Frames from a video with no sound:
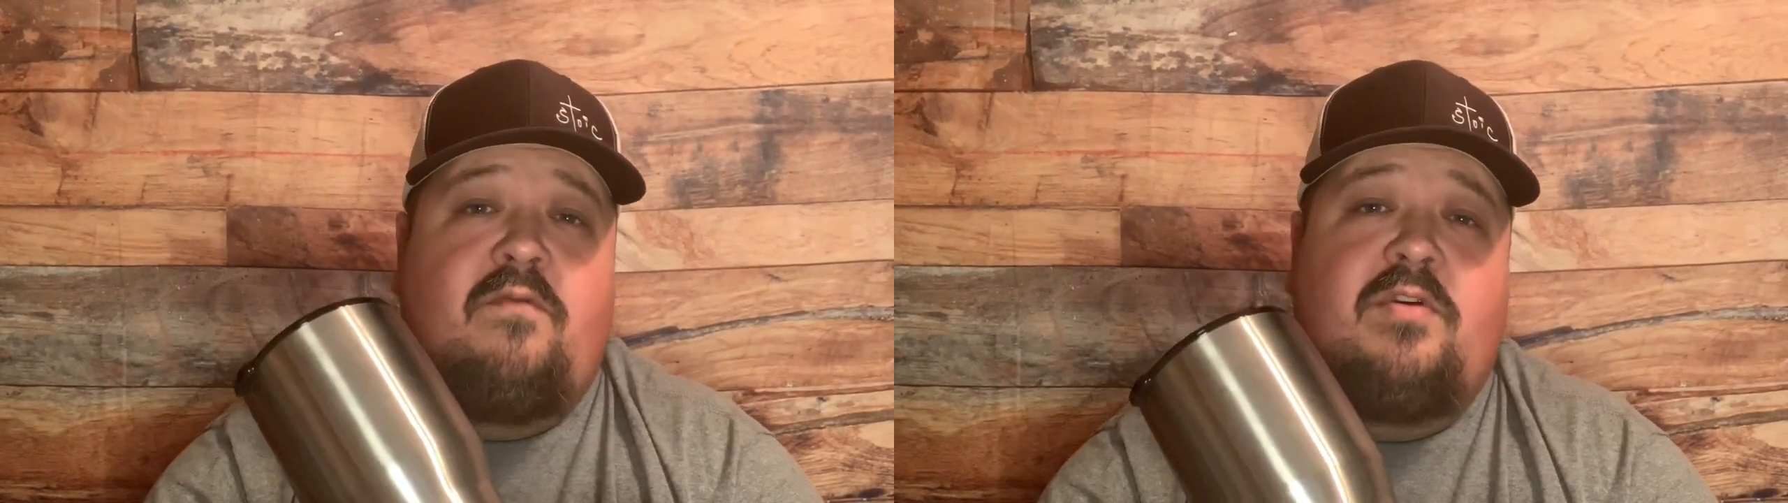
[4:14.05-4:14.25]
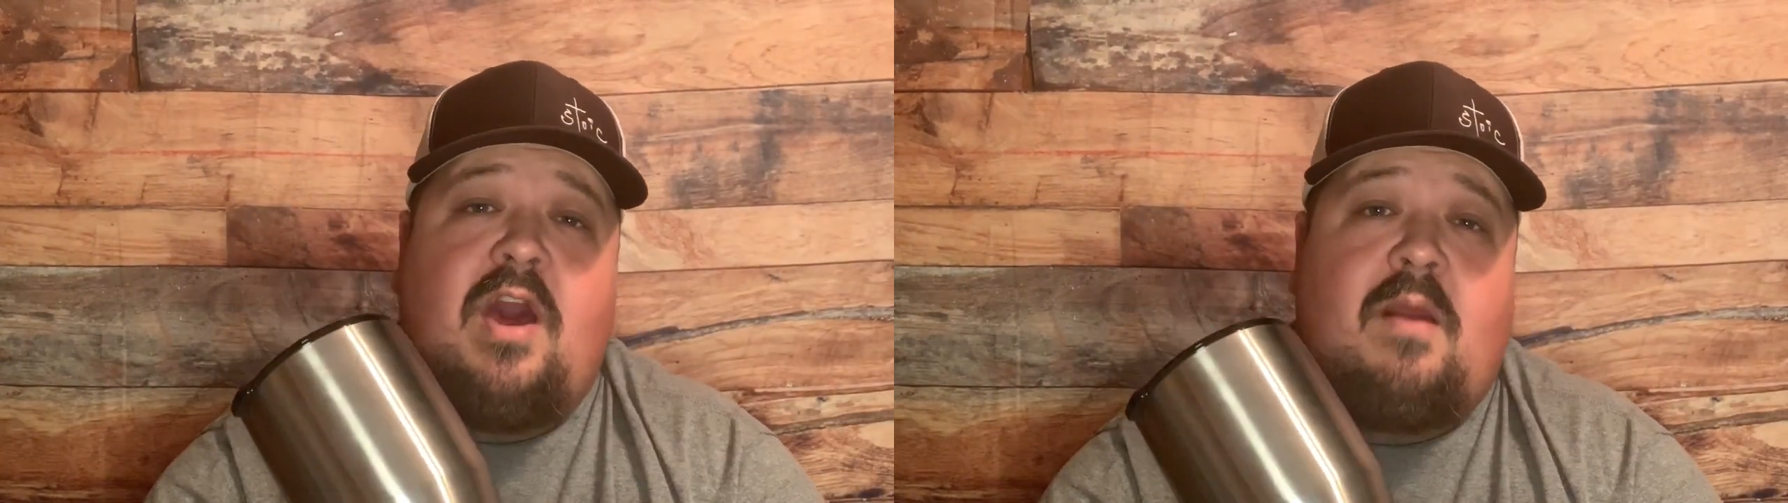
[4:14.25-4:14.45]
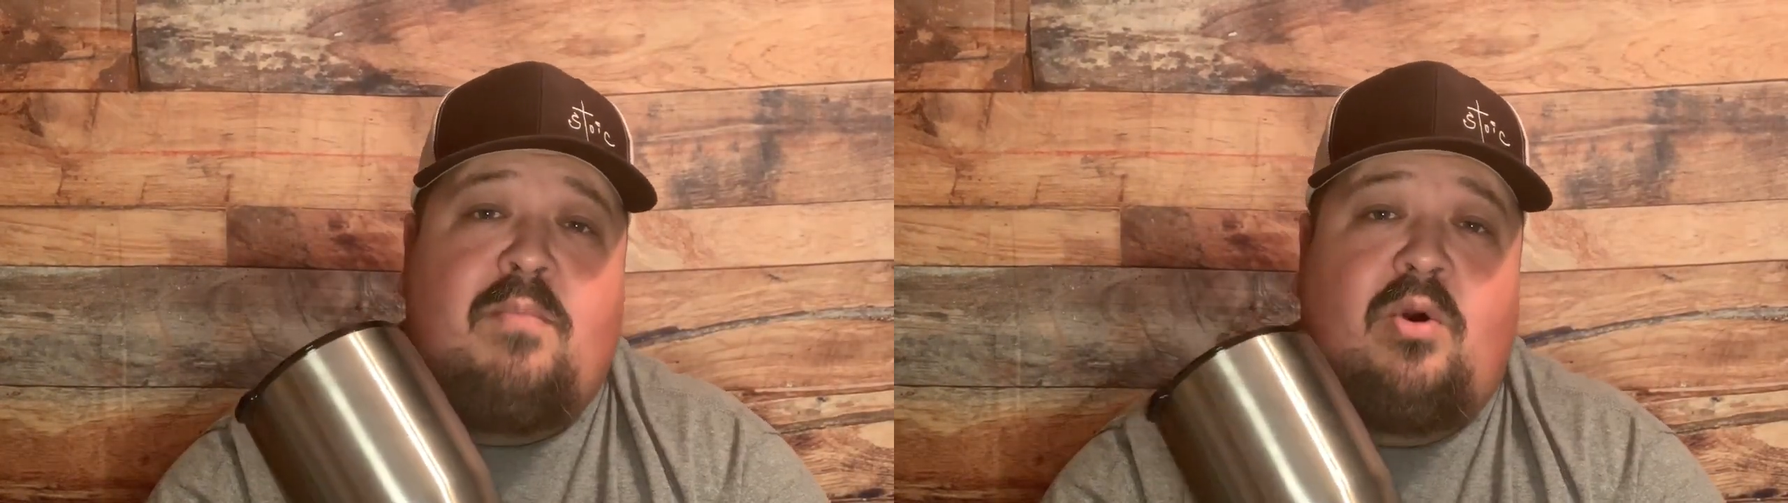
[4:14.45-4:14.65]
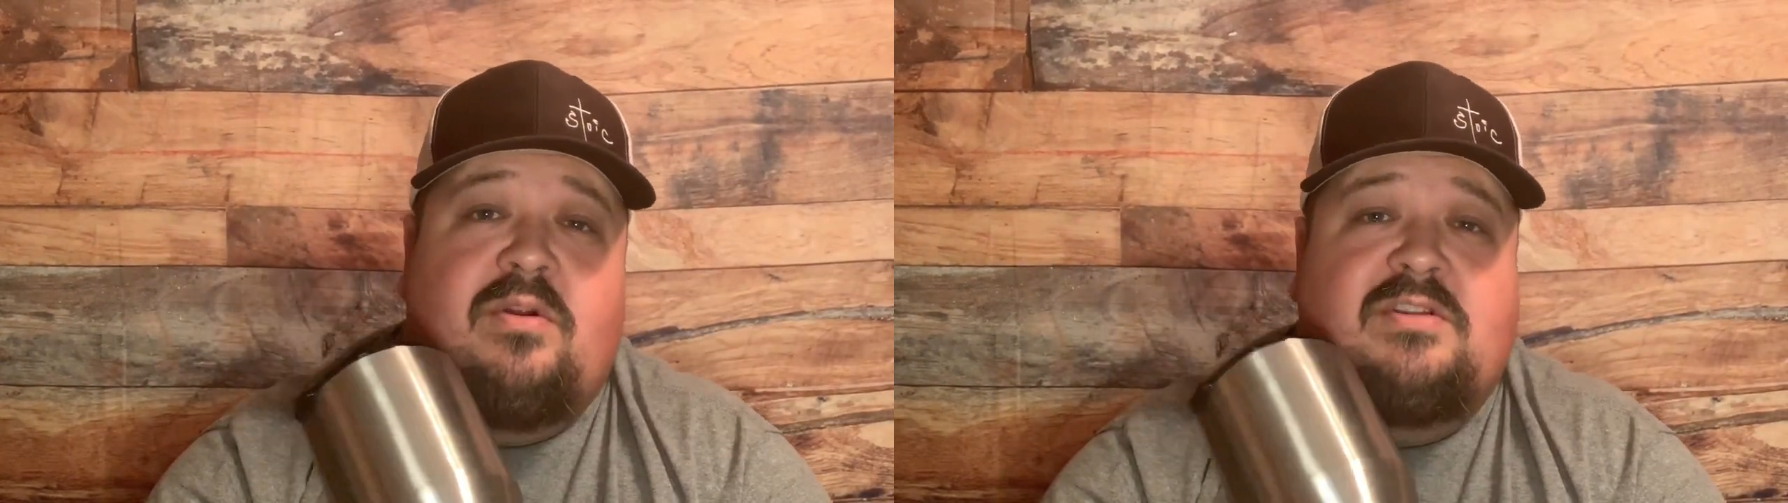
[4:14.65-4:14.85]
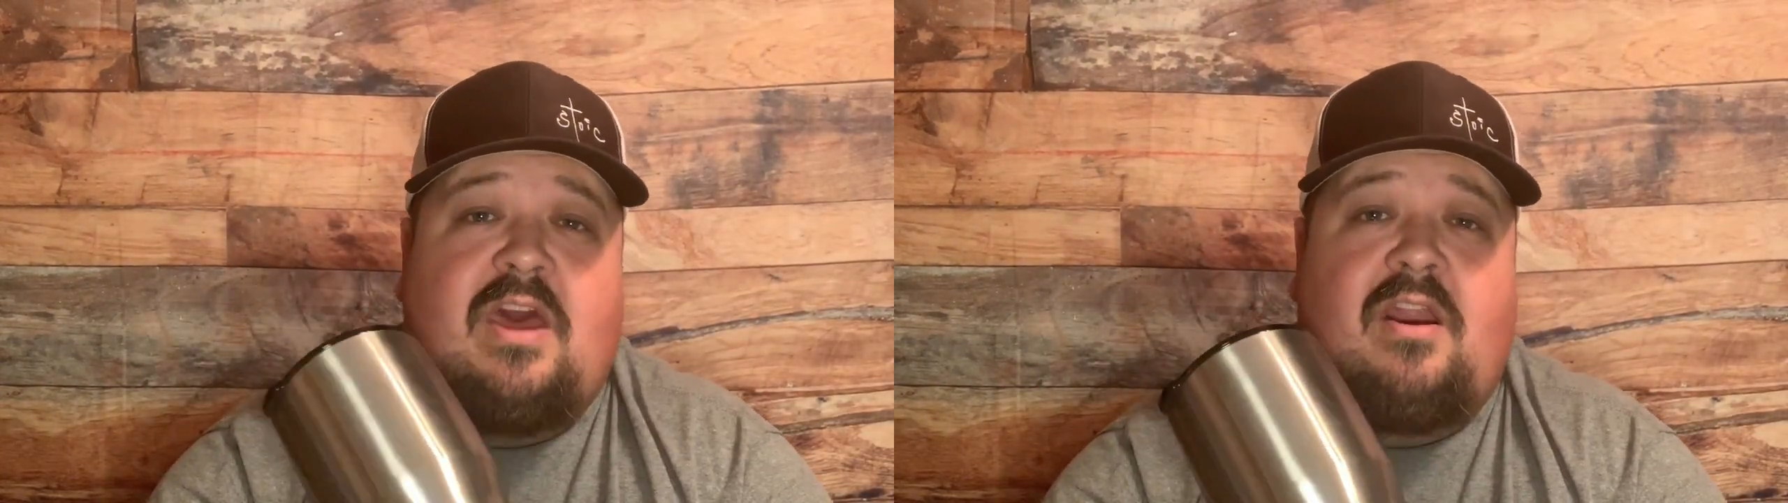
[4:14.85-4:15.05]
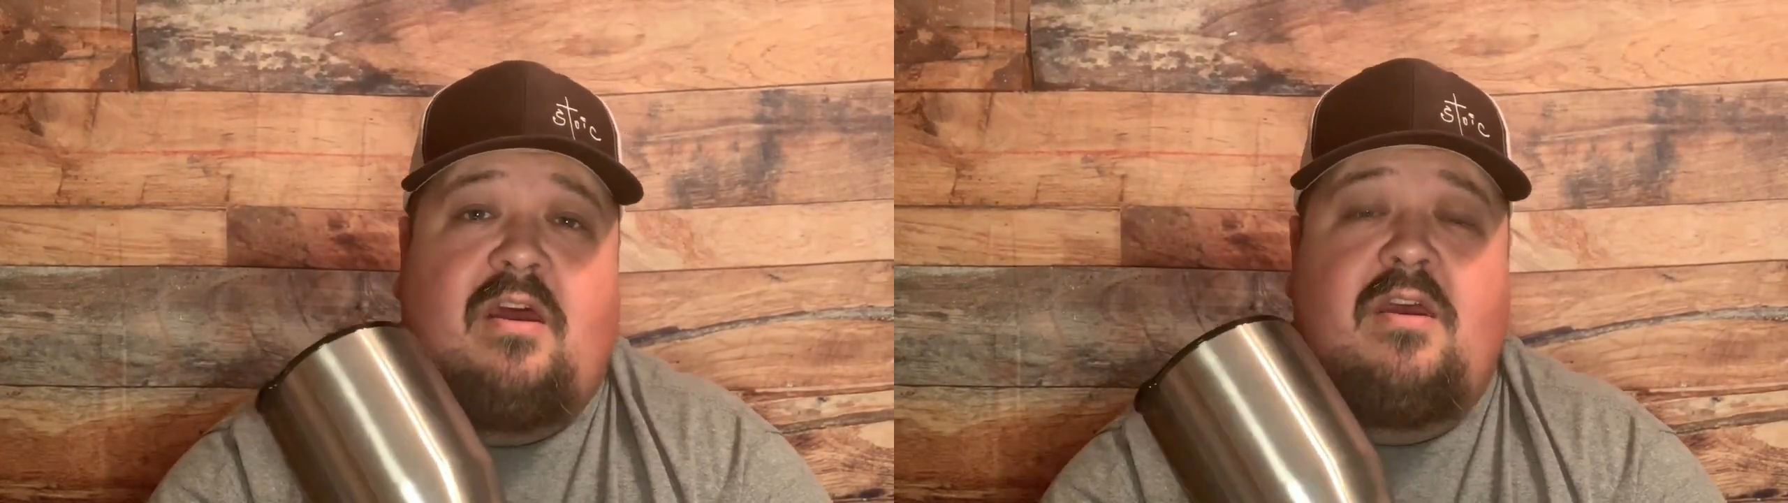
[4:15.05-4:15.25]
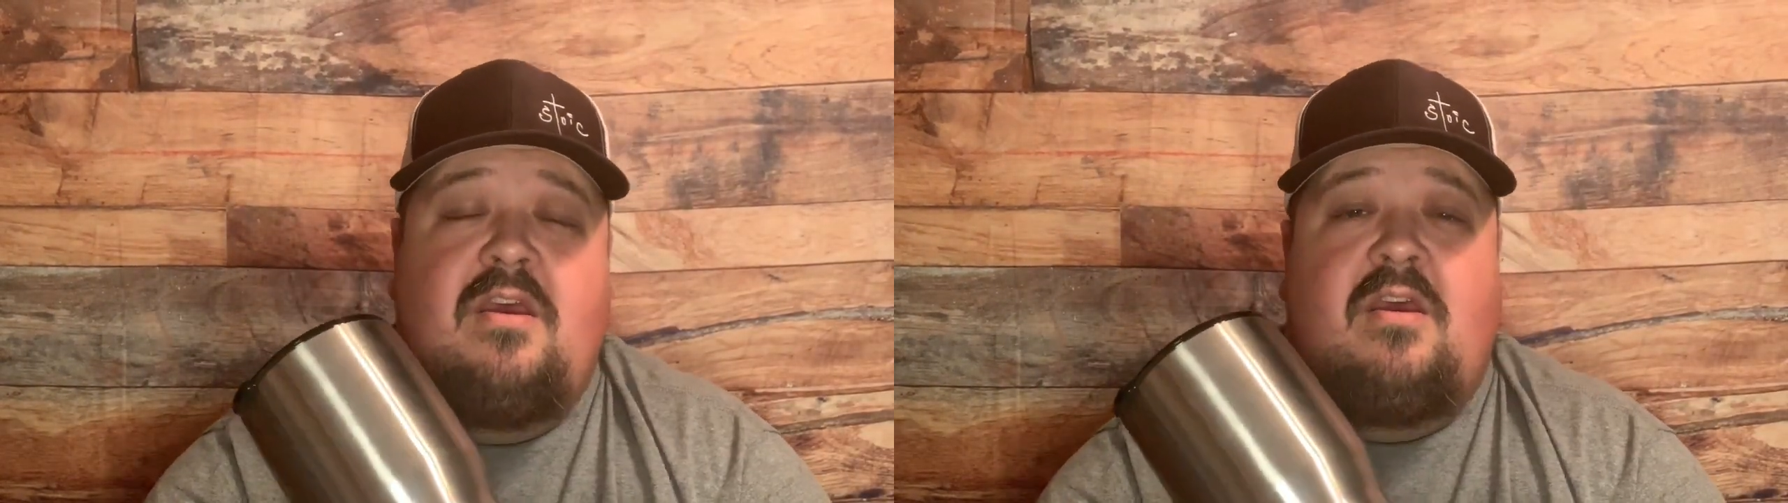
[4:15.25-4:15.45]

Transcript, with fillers: if you got a boat that's got a